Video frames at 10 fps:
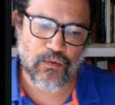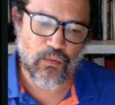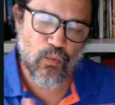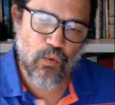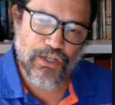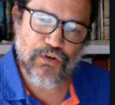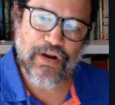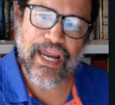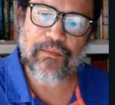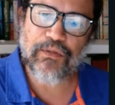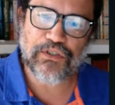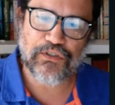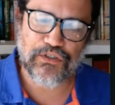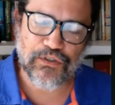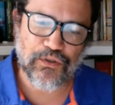What you're able to
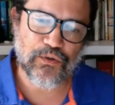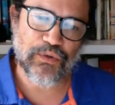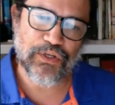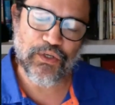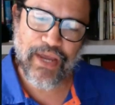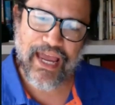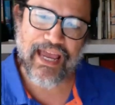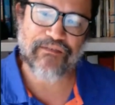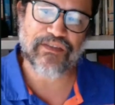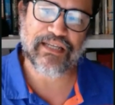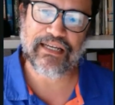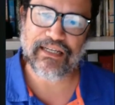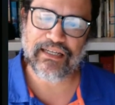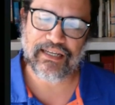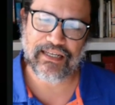do when you have the
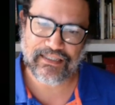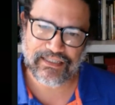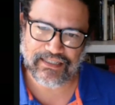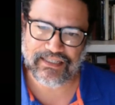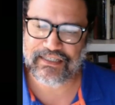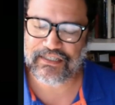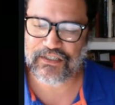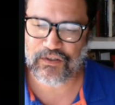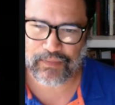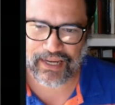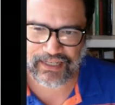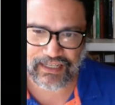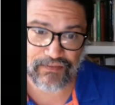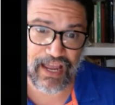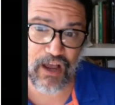data and the statistics on the back end
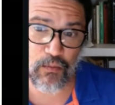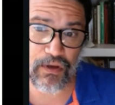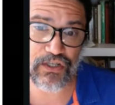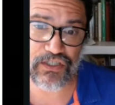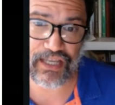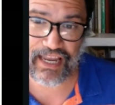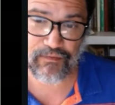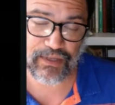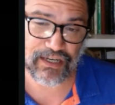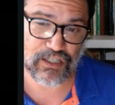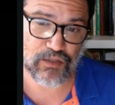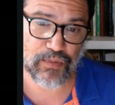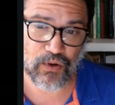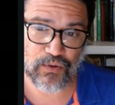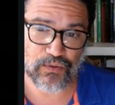of how much they have been
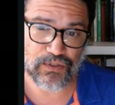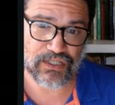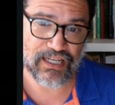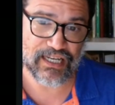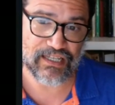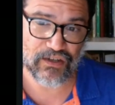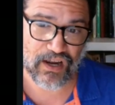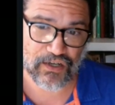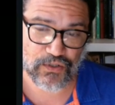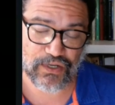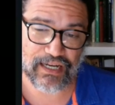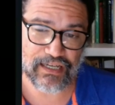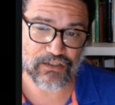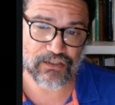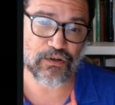exposed and
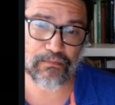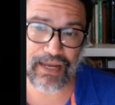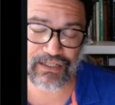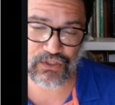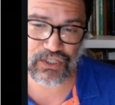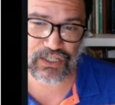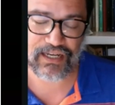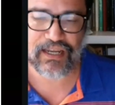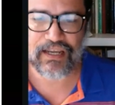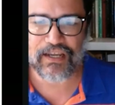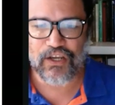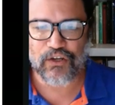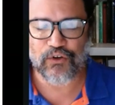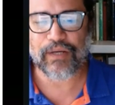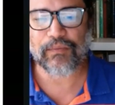indoctrinated to your messaging,
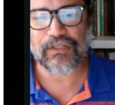you're able to